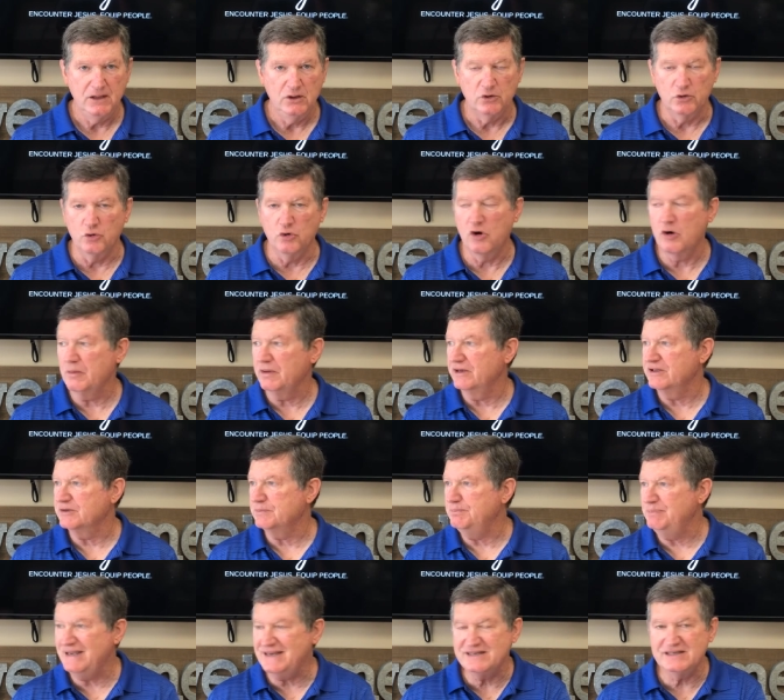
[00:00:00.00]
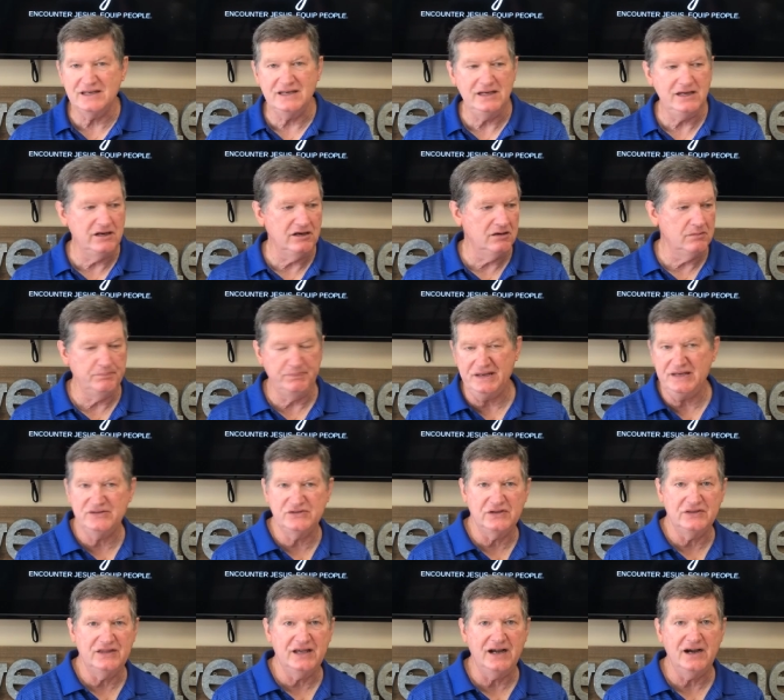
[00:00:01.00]
Normal is busy here,
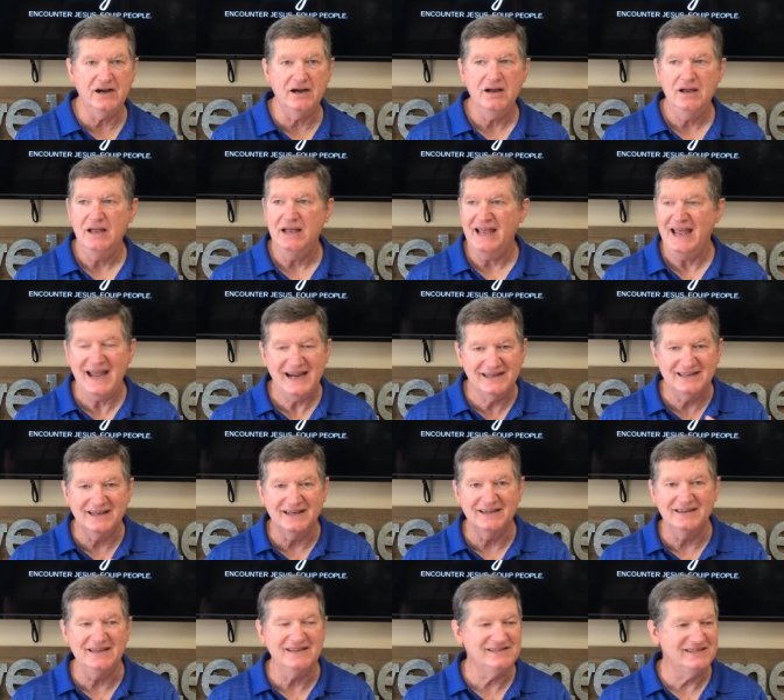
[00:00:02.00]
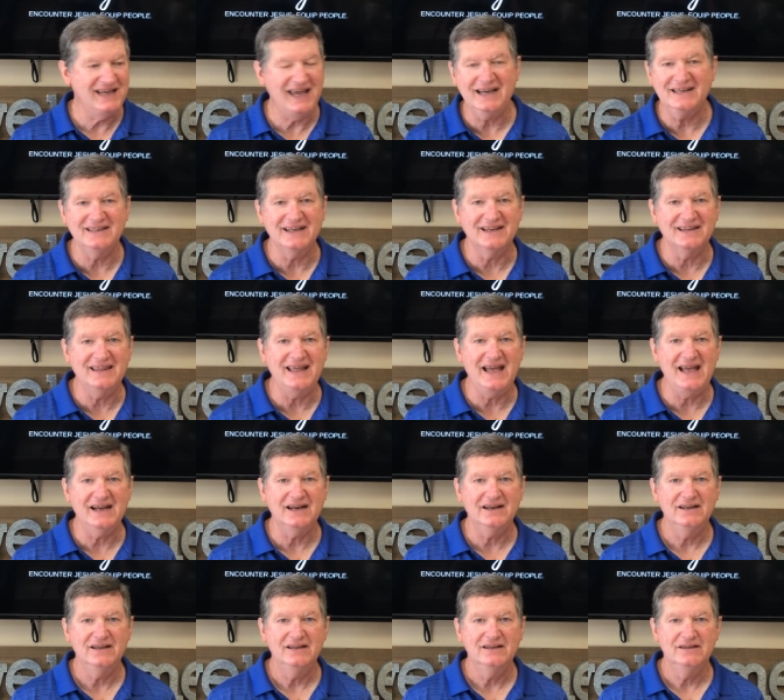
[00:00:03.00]
busy there, hectic this, hectic
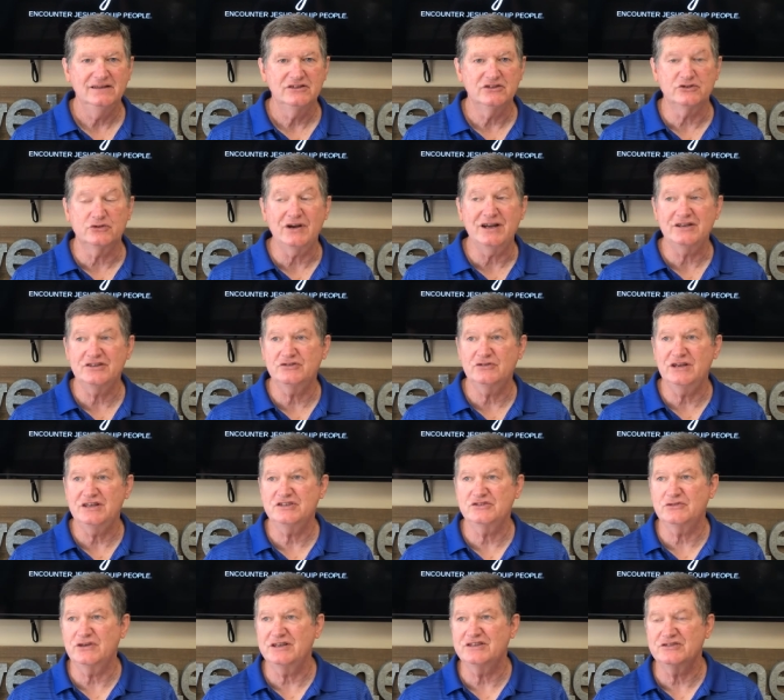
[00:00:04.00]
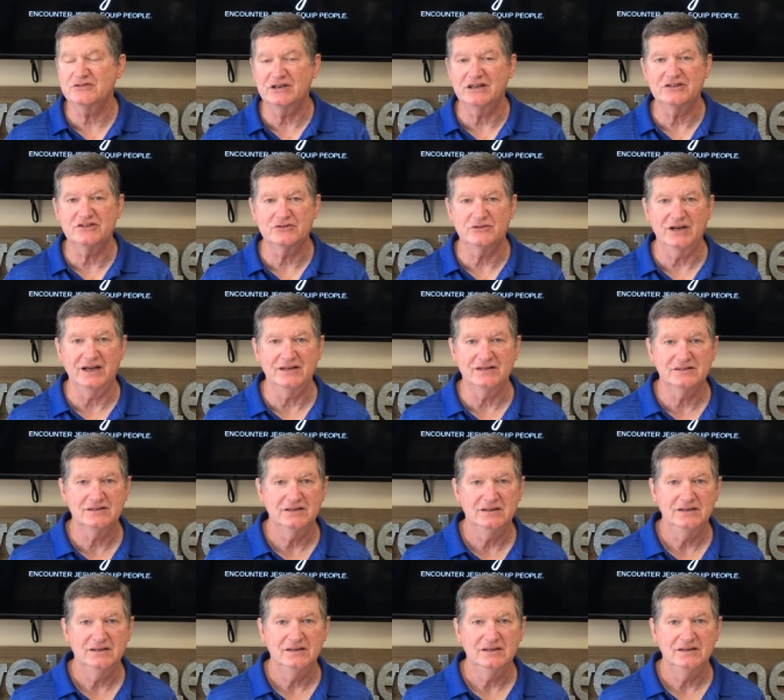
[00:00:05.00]
that, stress, stress, stress, stress, stress.